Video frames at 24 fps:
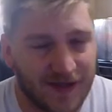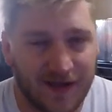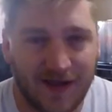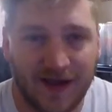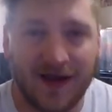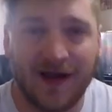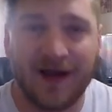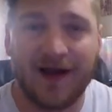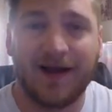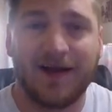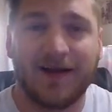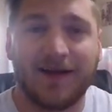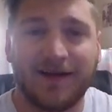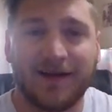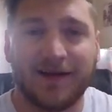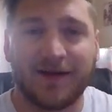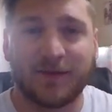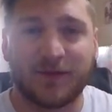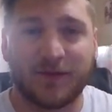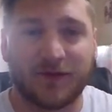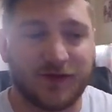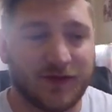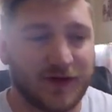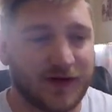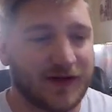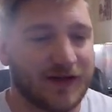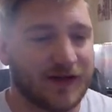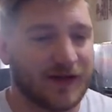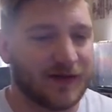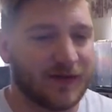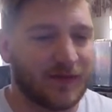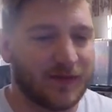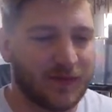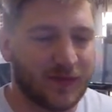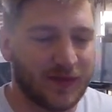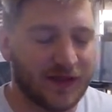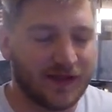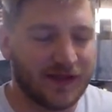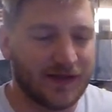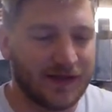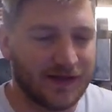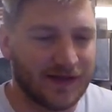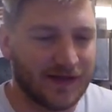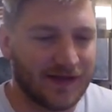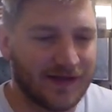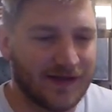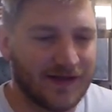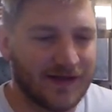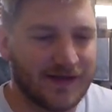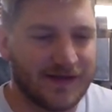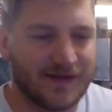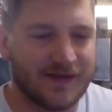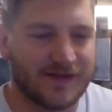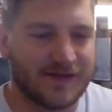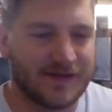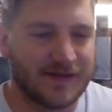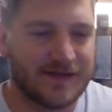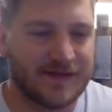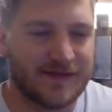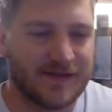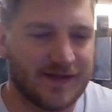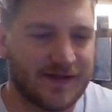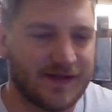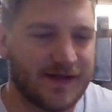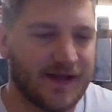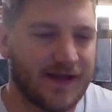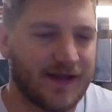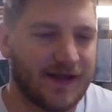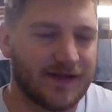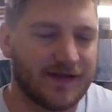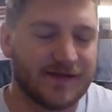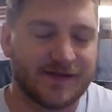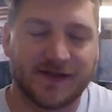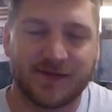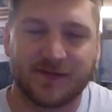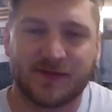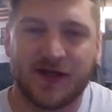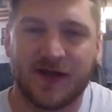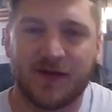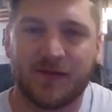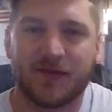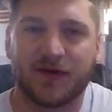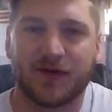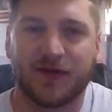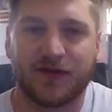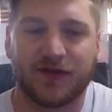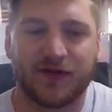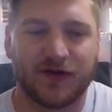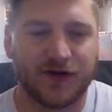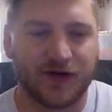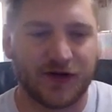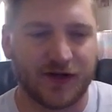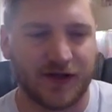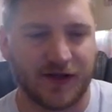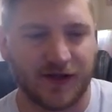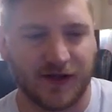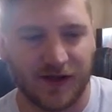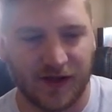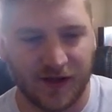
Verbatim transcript: I am freaking beat. It is Sunday, September 3rd,